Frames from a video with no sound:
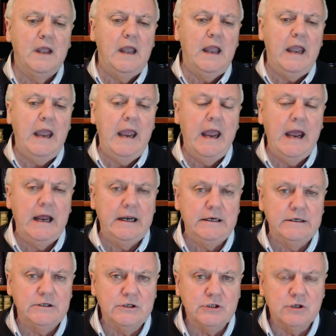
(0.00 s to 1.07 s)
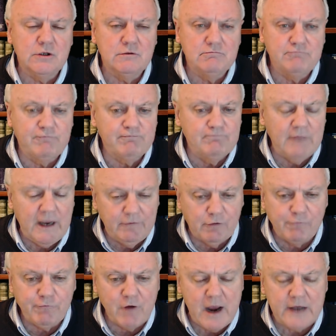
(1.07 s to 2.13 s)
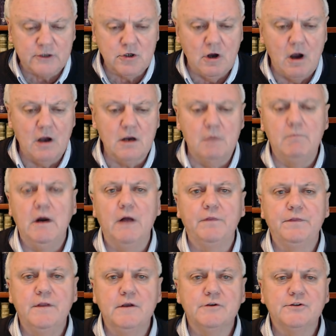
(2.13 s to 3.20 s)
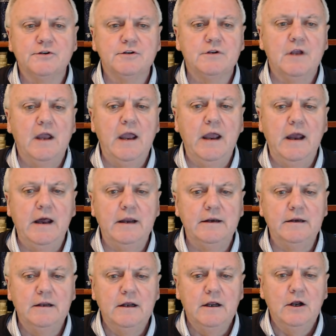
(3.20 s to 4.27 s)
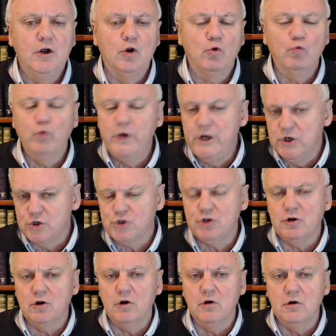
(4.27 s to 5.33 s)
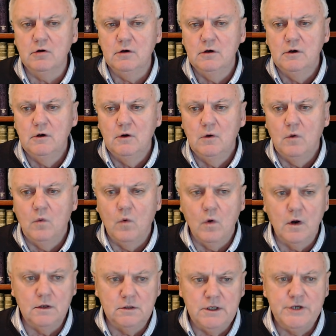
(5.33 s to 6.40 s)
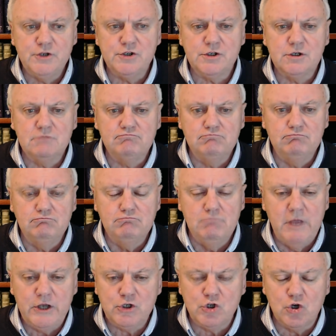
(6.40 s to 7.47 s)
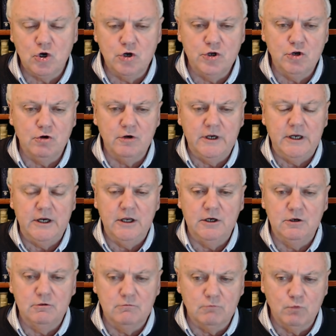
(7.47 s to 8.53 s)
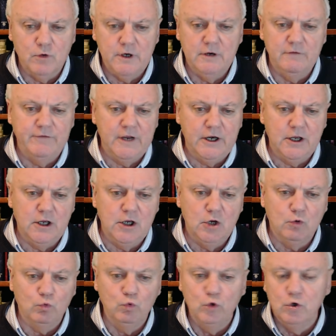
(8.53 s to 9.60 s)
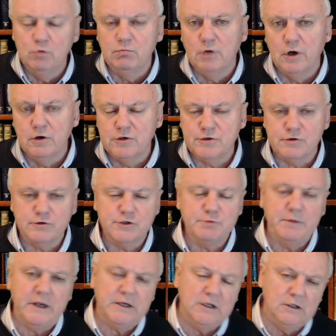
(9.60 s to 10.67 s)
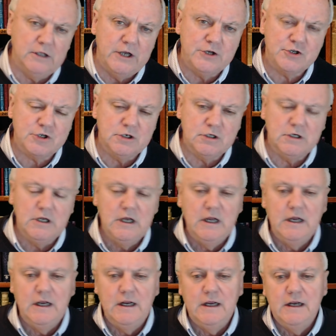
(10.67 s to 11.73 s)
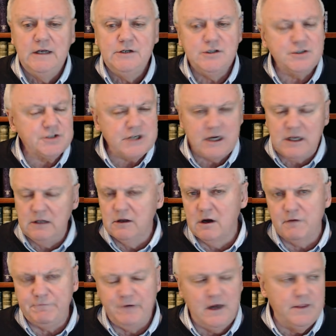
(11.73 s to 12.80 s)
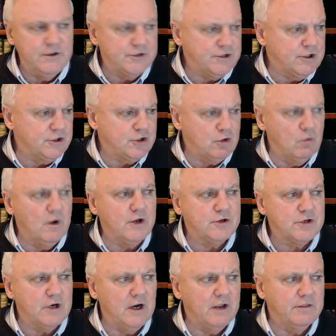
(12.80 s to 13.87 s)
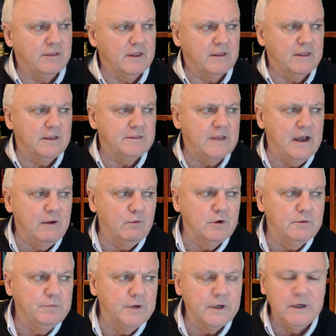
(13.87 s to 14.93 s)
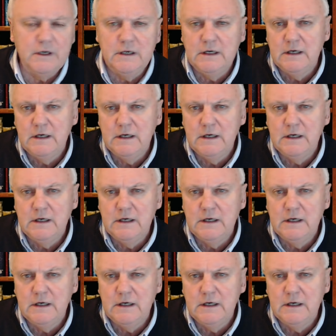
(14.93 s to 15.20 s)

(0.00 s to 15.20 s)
and have a frank talk about this and reassure, or at least make sure you're getting rid of any rumors or speculation, just to clarify the situation. I think that would be